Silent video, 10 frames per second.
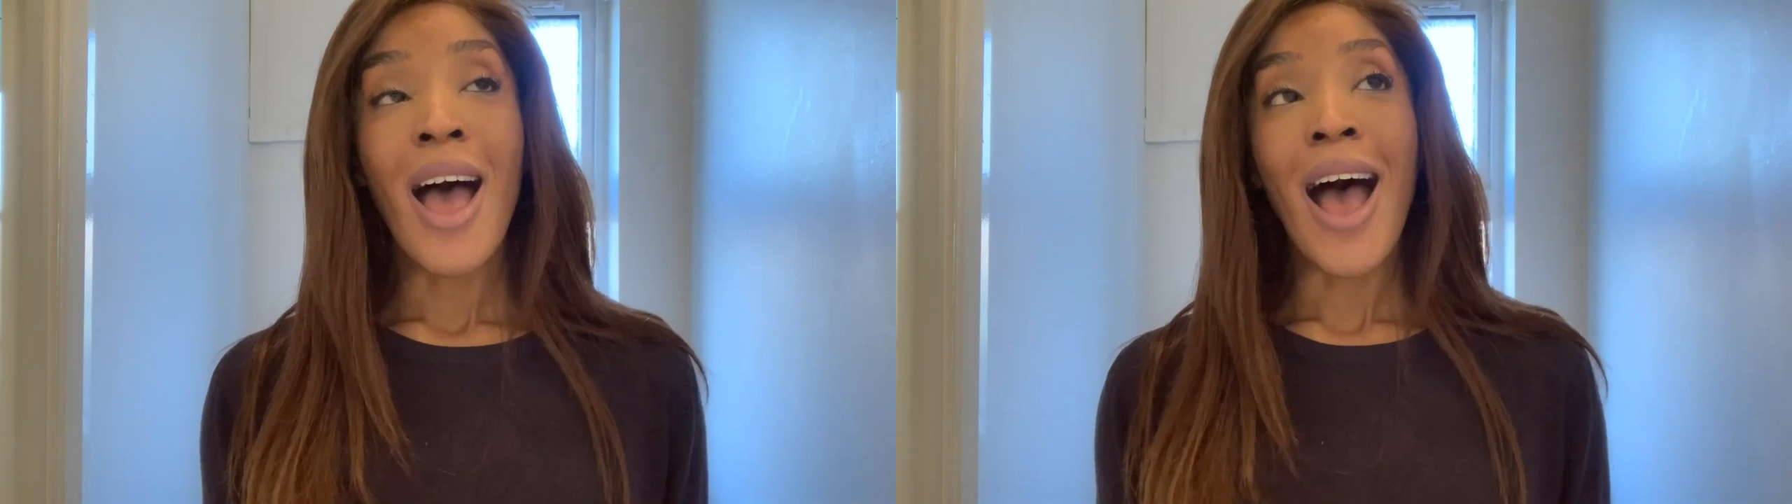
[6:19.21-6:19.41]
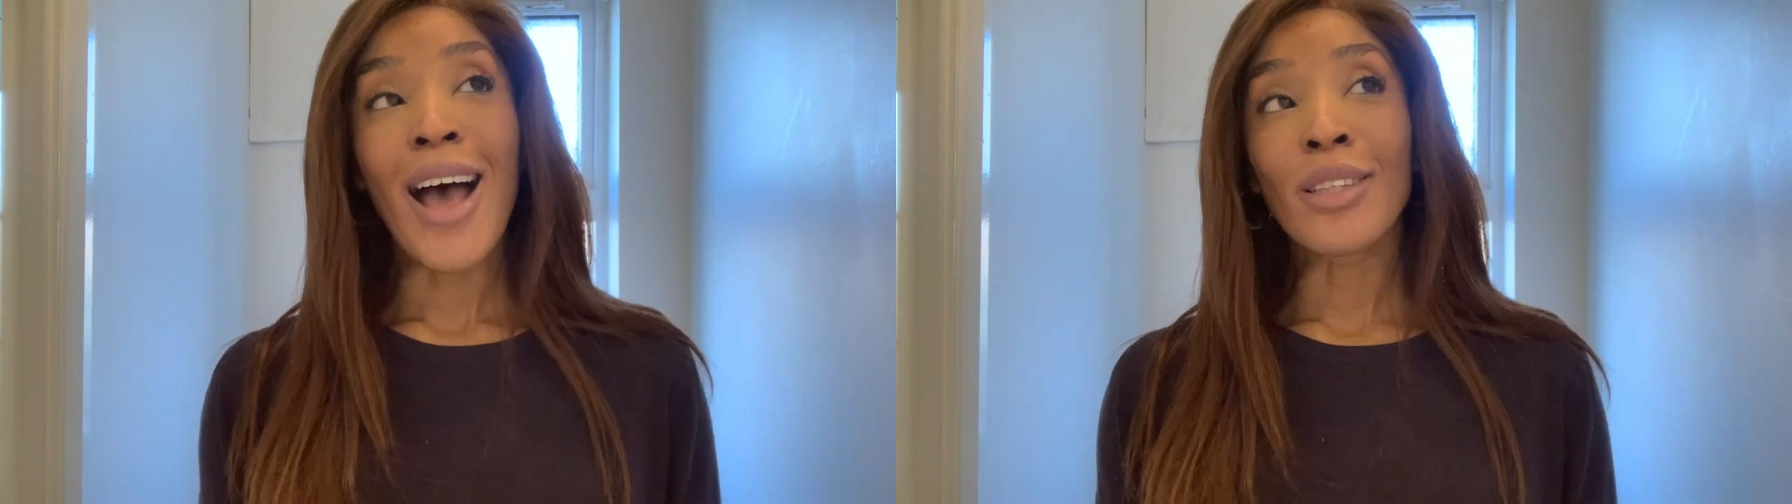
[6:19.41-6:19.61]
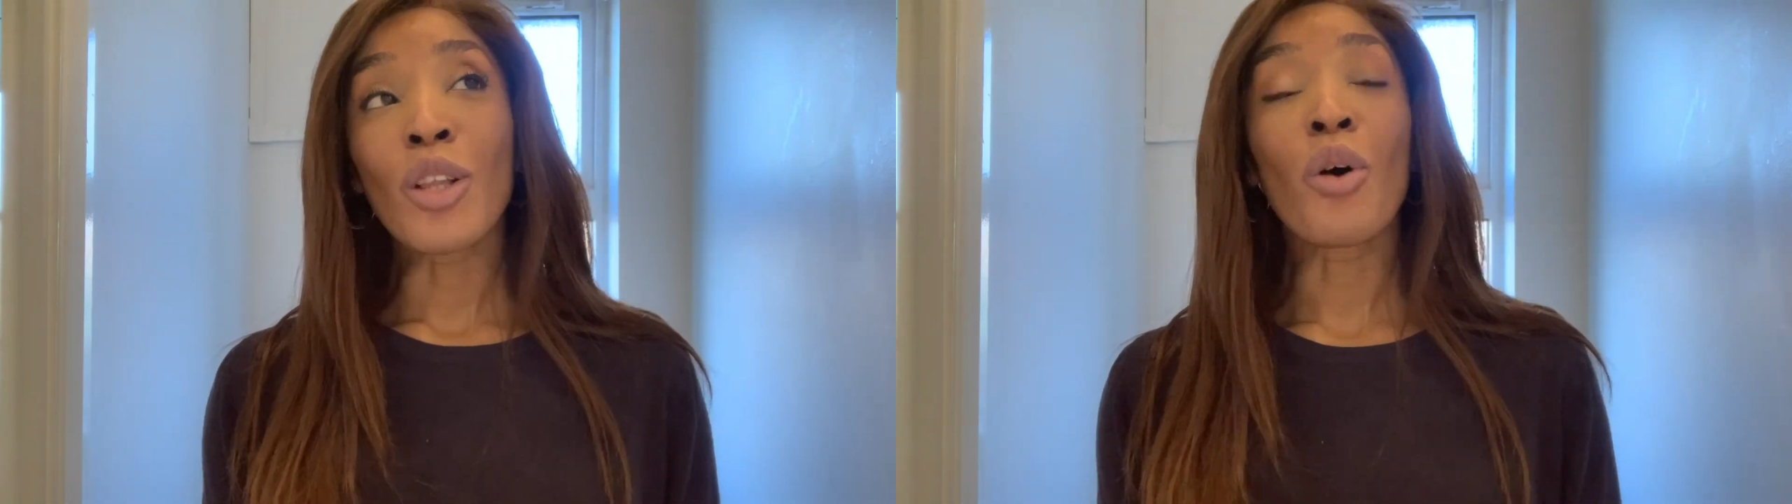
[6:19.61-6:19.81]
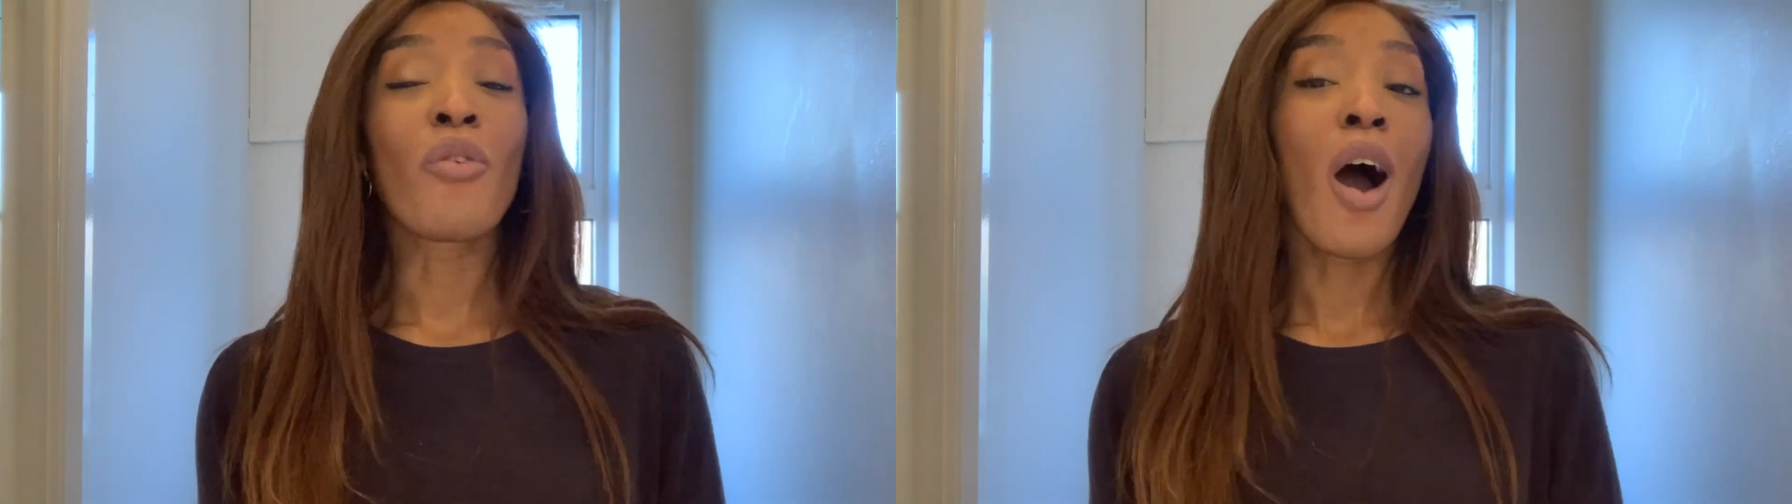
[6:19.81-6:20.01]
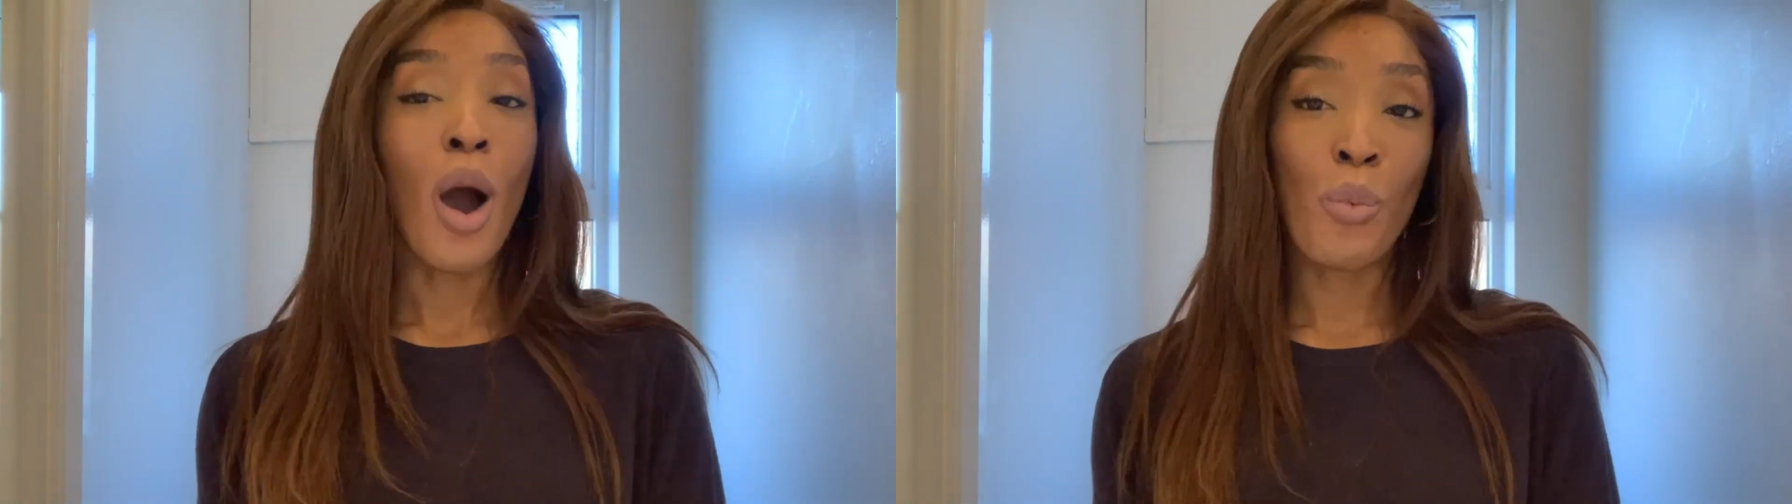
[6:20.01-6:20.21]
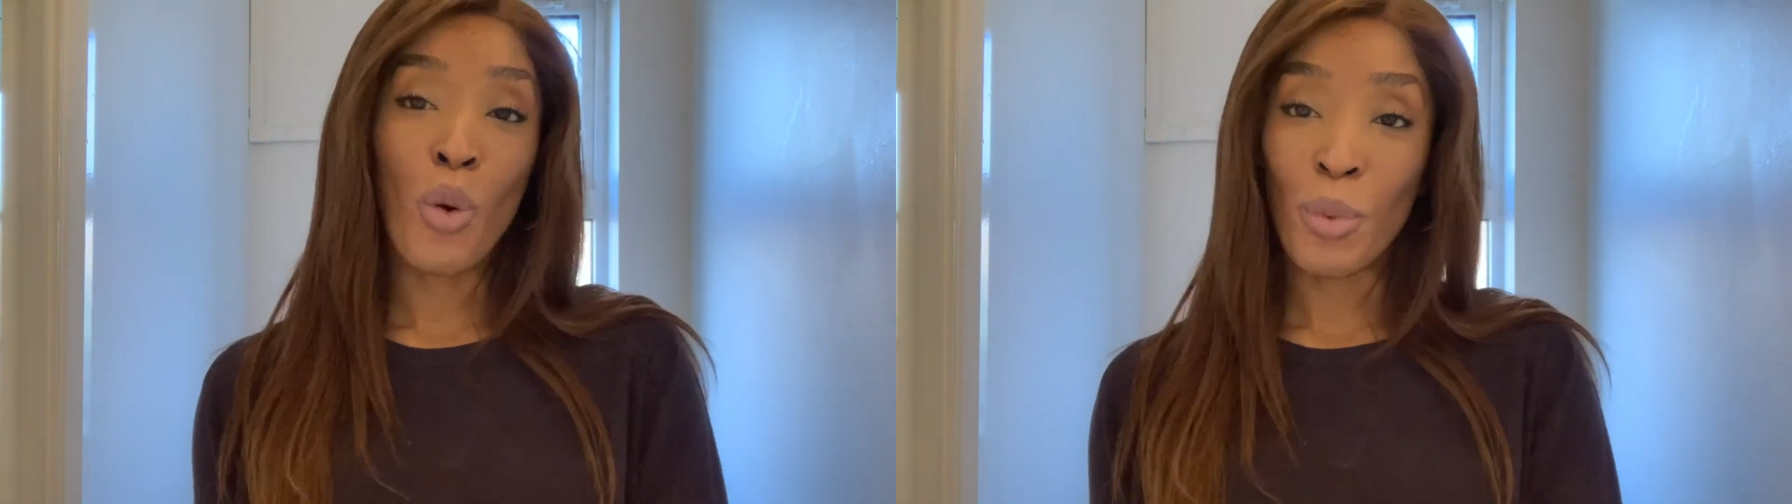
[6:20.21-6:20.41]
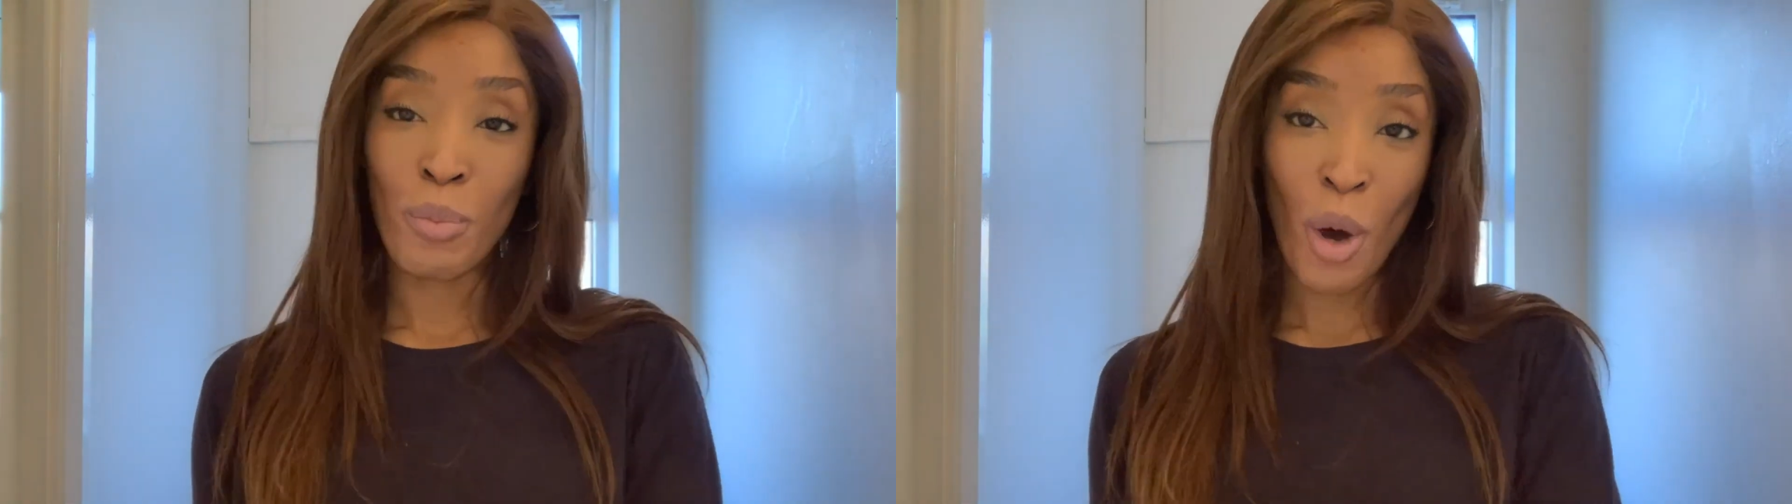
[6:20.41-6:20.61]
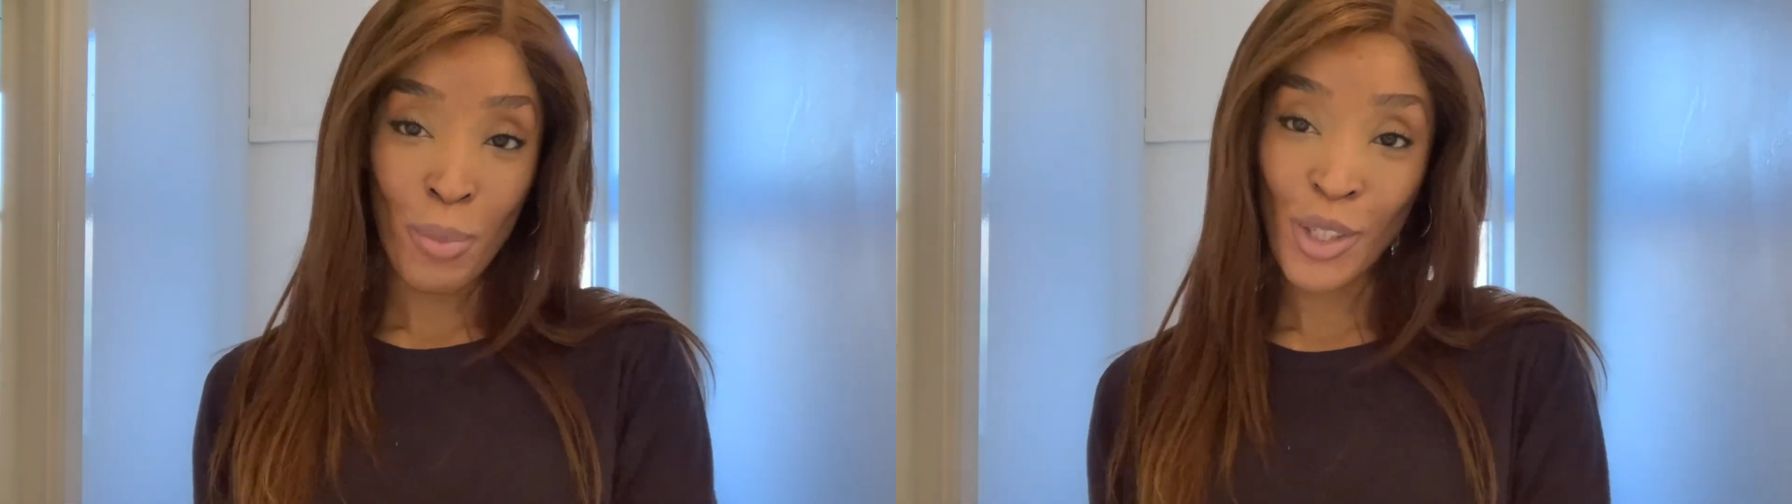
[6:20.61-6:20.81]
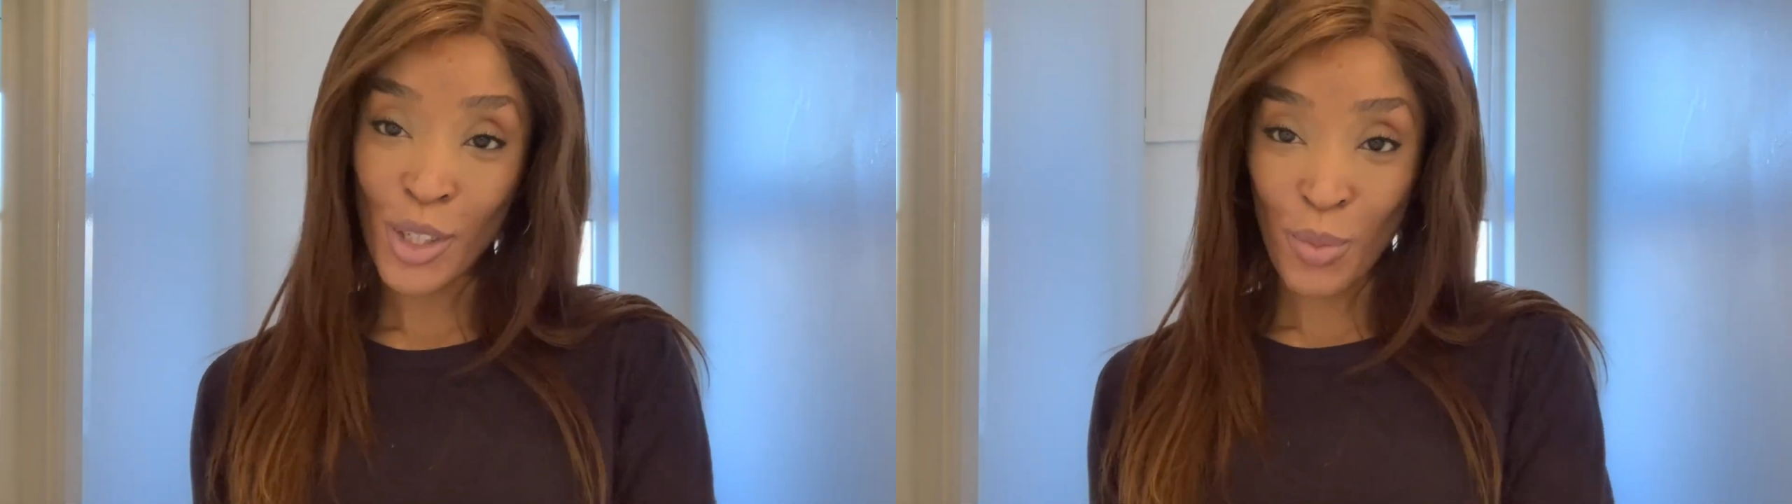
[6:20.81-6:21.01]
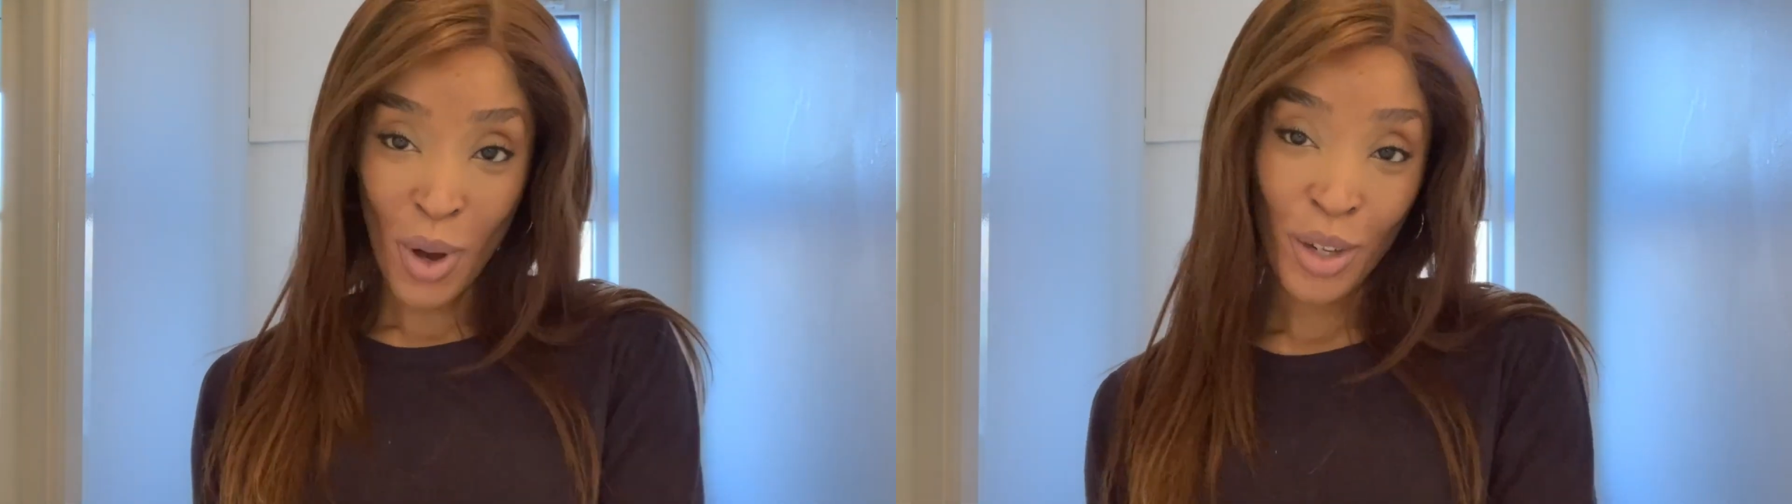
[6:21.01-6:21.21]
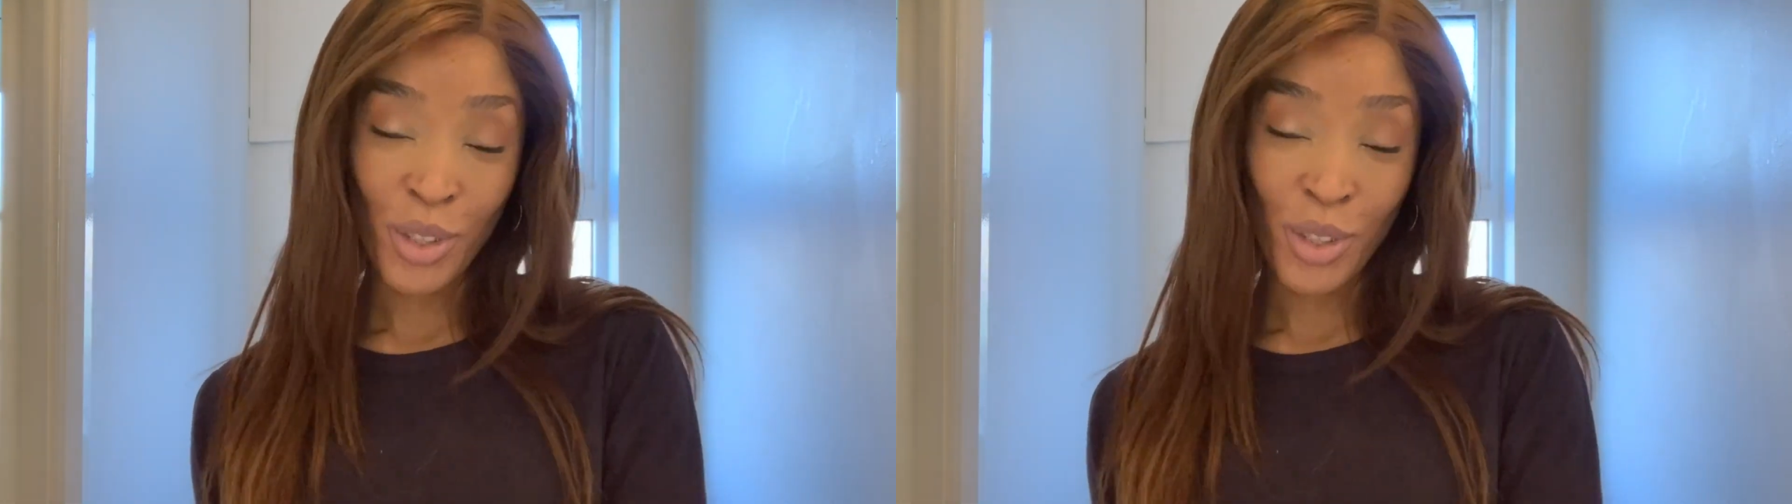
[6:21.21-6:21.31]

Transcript: and a lot of heartwarming moments as well.